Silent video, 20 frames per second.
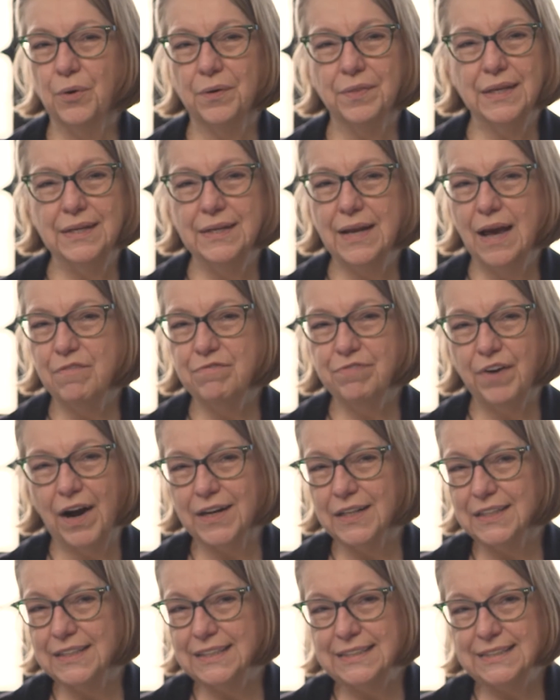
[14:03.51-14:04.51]
Dorothy Day
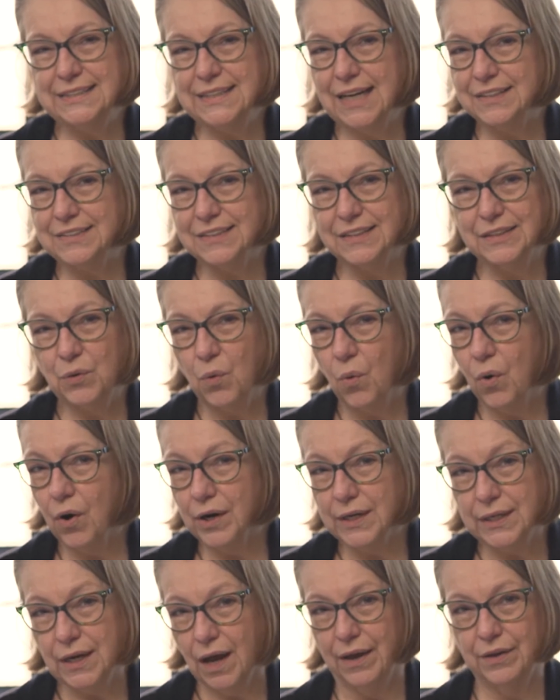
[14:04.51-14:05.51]
finally doesn't
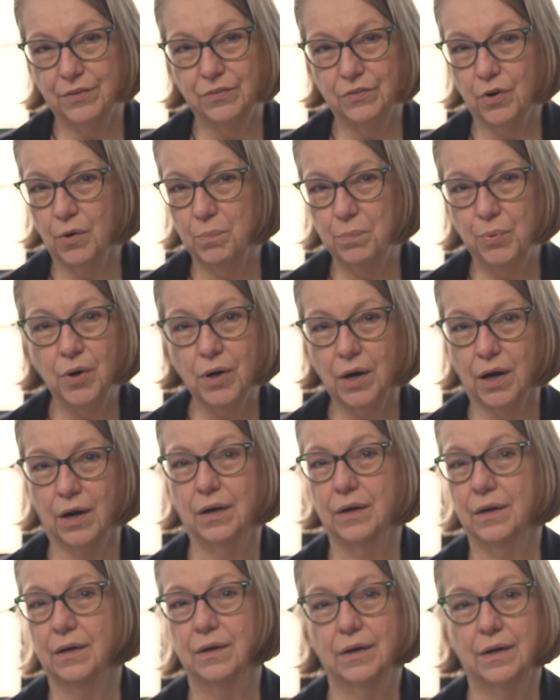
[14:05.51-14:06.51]
organize her
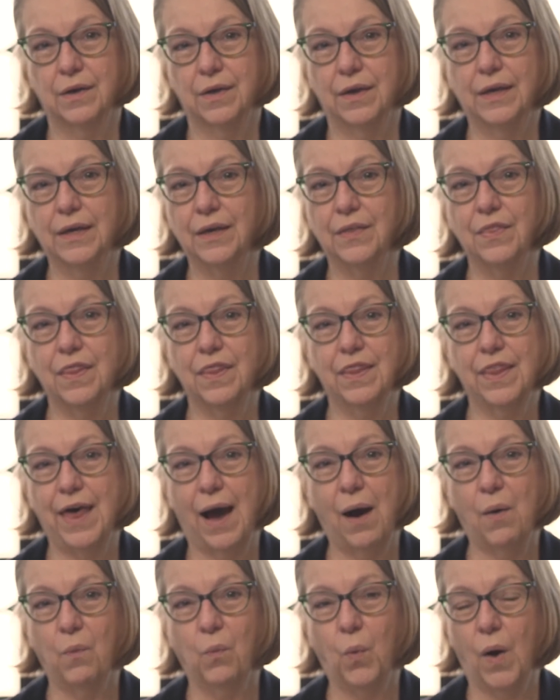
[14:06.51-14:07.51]
book in
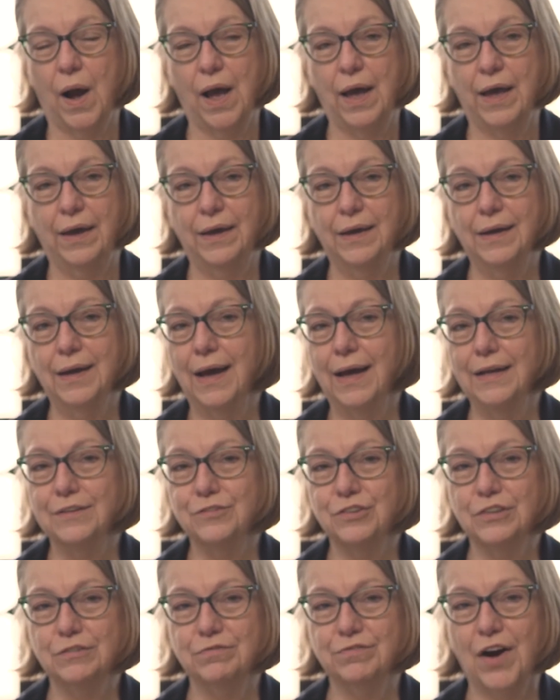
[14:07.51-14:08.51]
that way, and
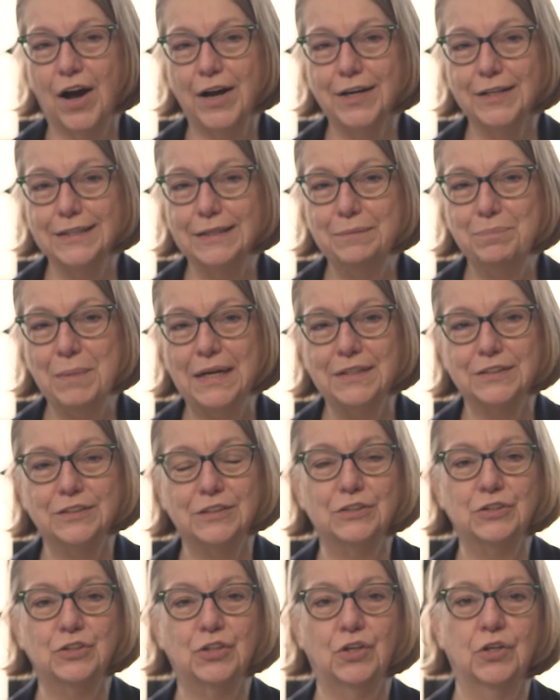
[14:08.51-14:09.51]
she finally makes
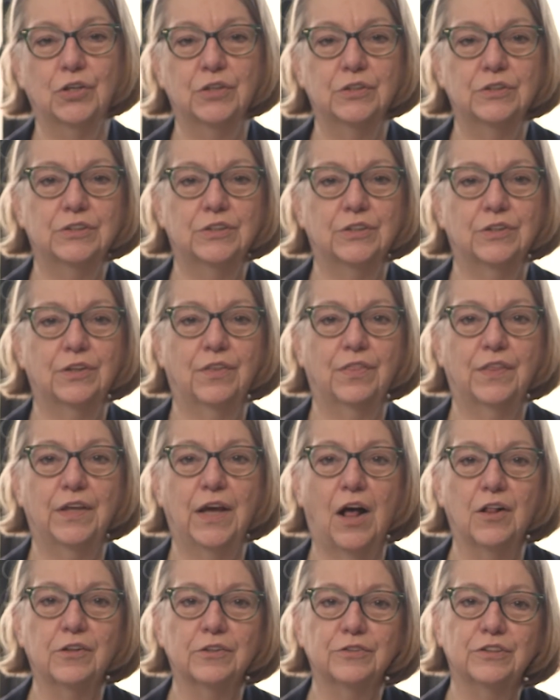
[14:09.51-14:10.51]
a turn to the
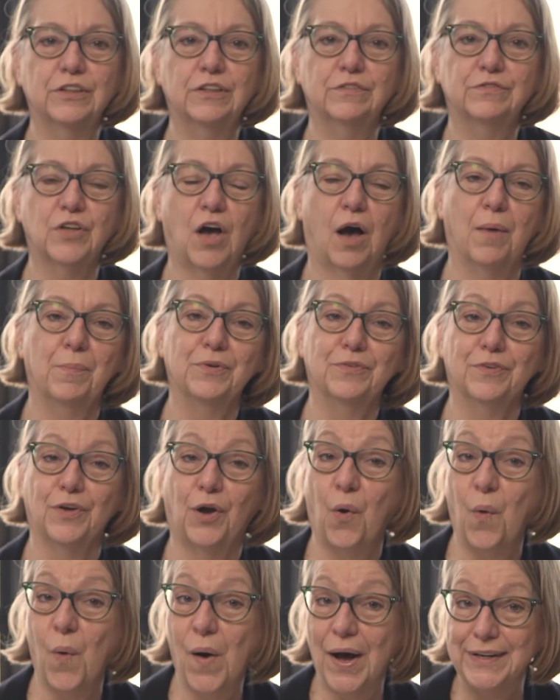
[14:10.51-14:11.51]
theology of Thomas
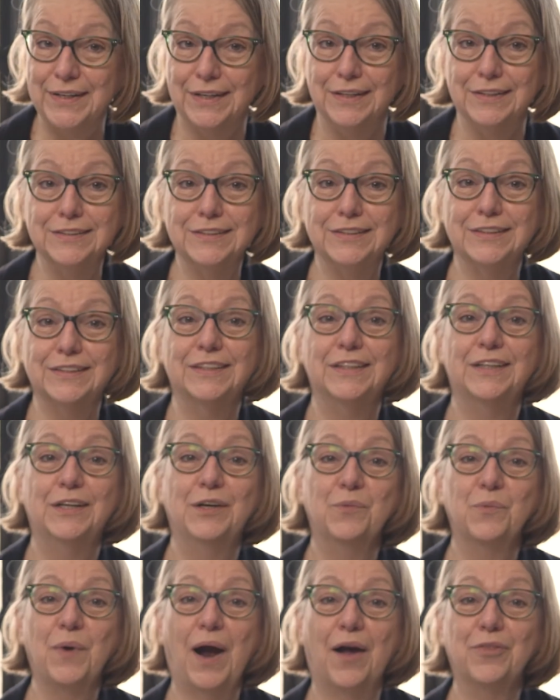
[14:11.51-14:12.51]
Aquinas
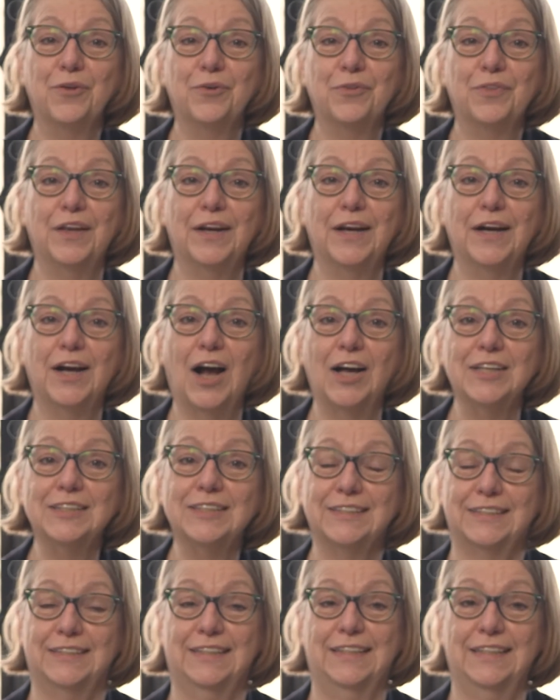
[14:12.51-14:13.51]
rather than
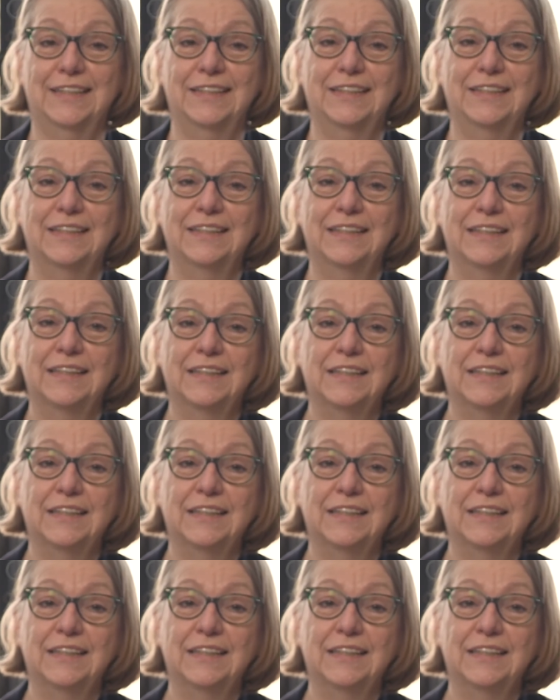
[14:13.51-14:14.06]
Augustine.